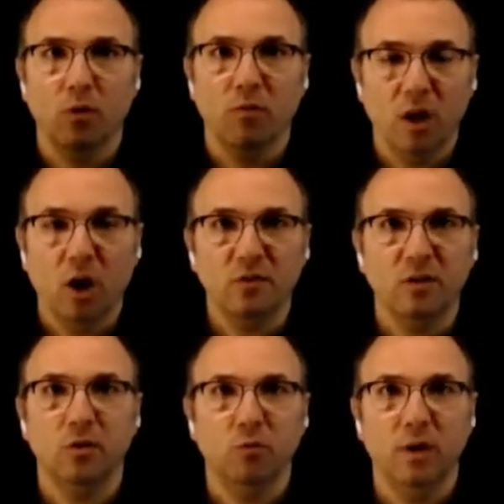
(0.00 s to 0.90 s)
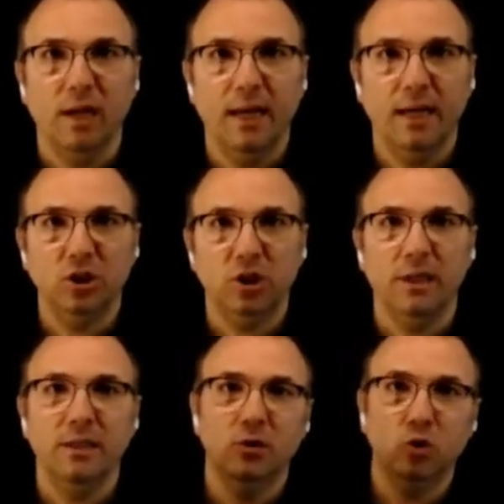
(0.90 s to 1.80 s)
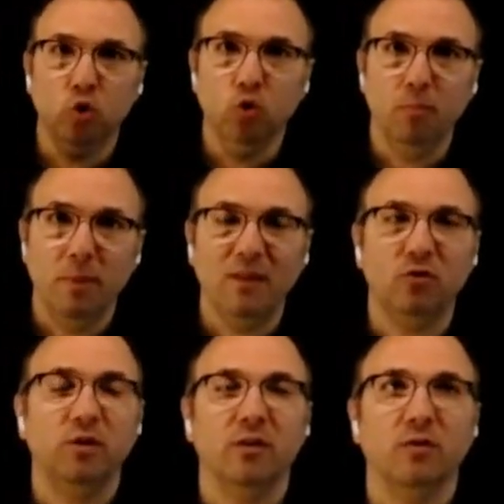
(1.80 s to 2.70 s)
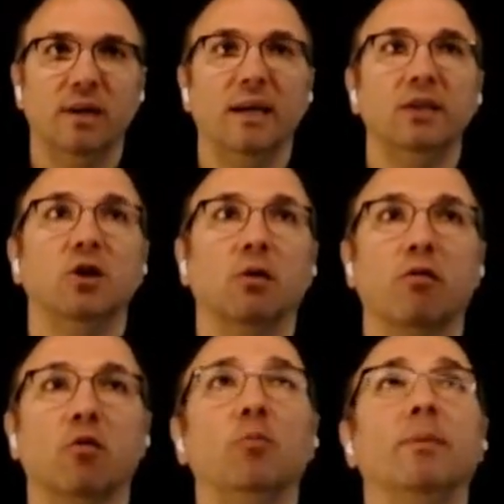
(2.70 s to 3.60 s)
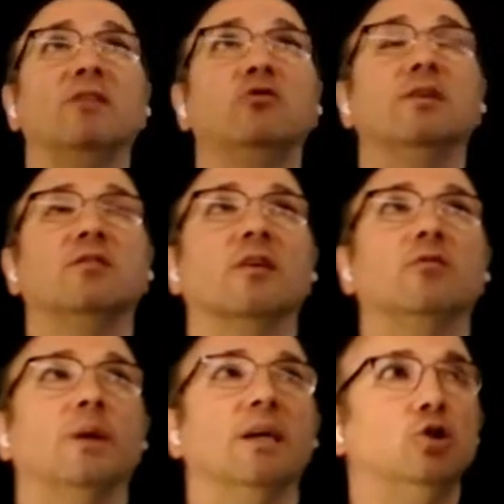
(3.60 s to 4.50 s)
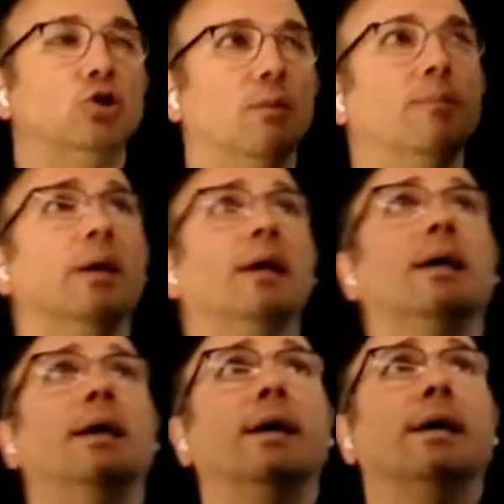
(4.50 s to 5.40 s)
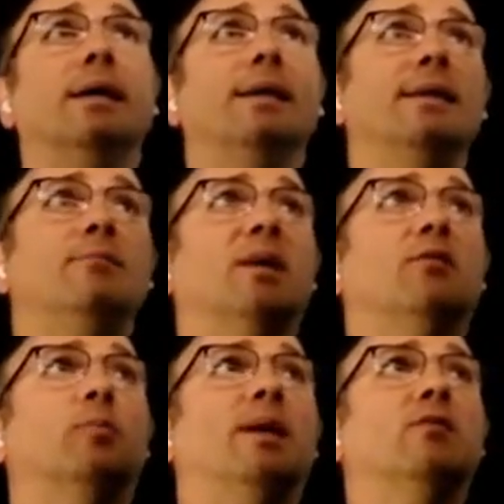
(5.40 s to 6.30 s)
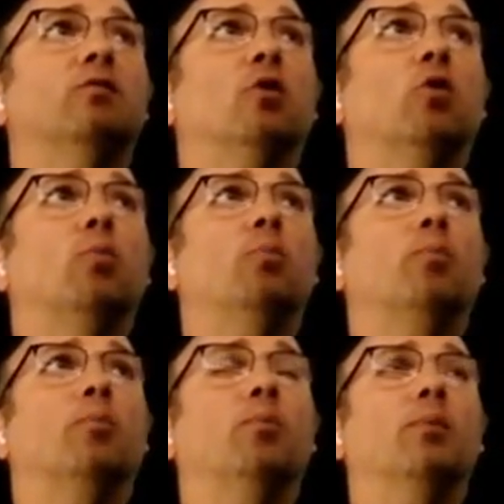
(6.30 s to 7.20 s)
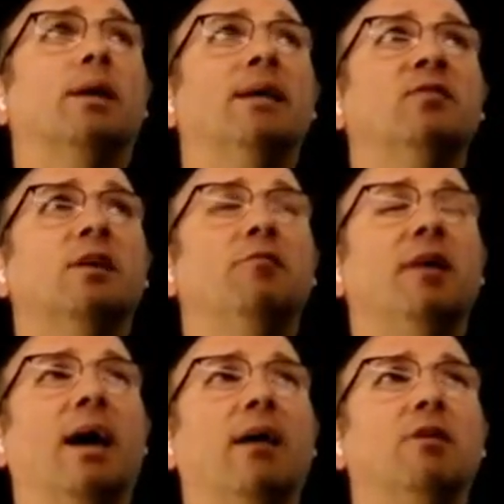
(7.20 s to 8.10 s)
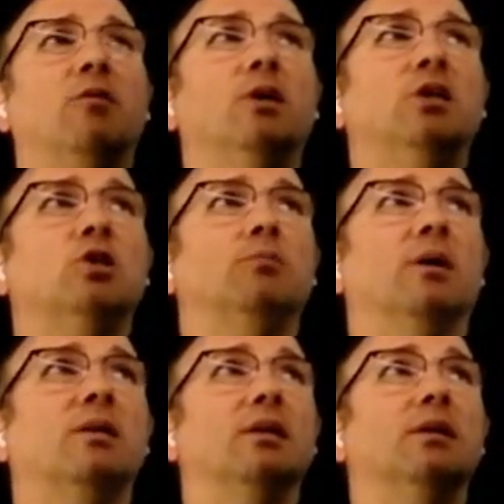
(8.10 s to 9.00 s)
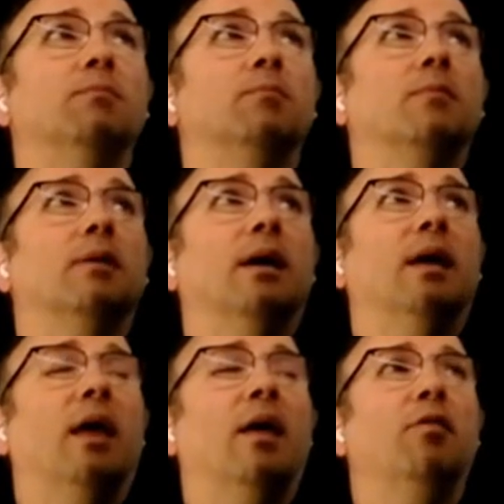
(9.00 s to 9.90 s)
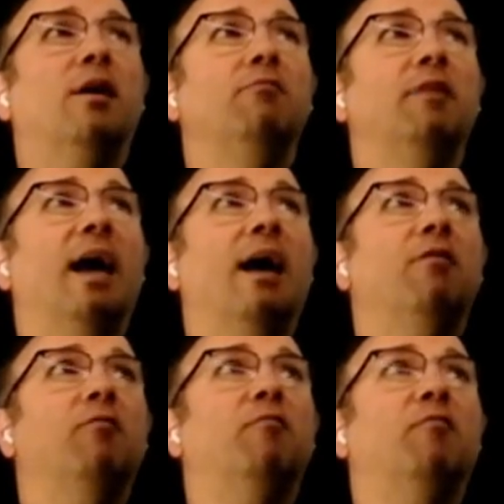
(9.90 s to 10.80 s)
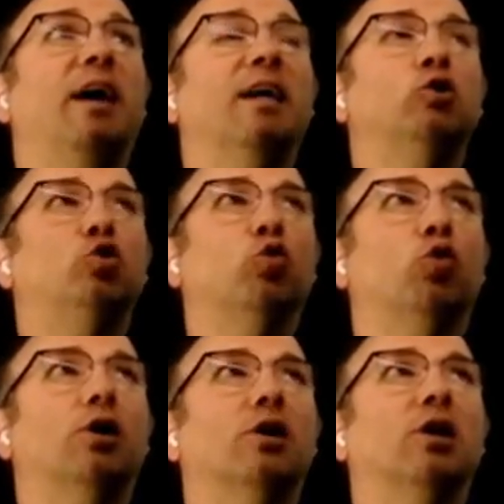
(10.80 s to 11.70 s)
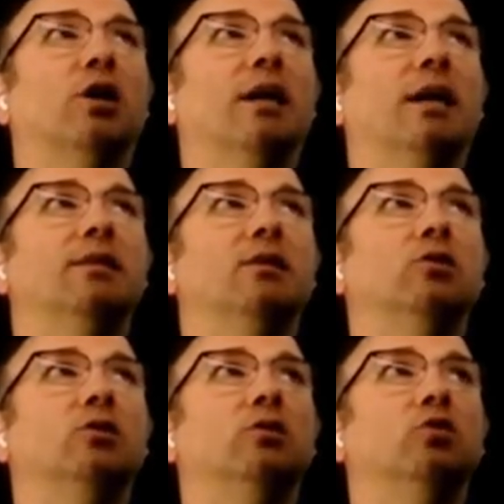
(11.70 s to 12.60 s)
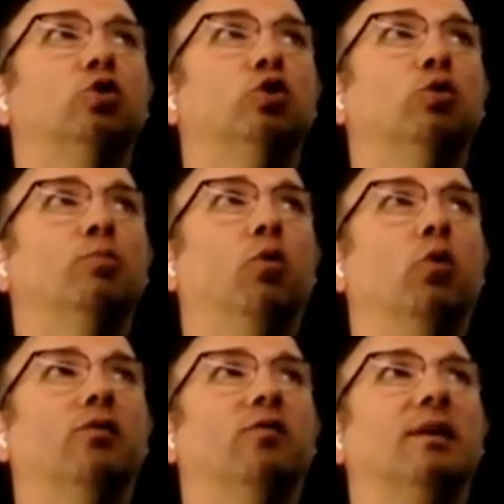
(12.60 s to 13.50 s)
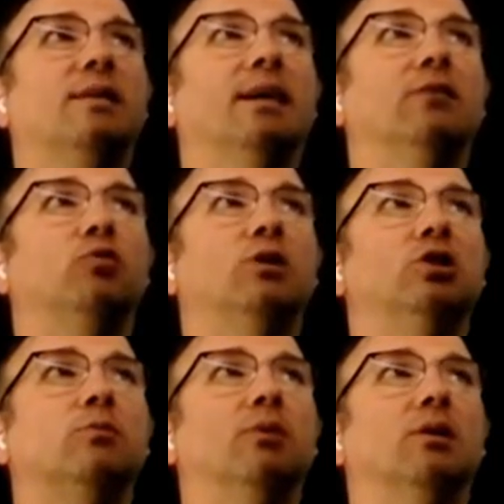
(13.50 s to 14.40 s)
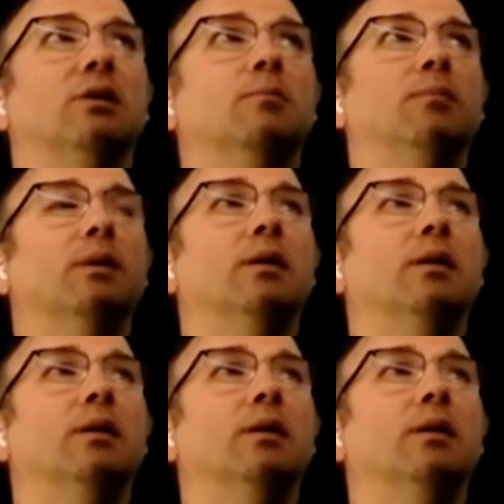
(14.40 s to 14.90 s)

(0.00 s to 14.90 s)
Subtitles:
velocity relation to matrix relation through matrix exponential. Let me explain. So let's say we have a rigid body, and then we have a vector connecting 2 points in that rigid body.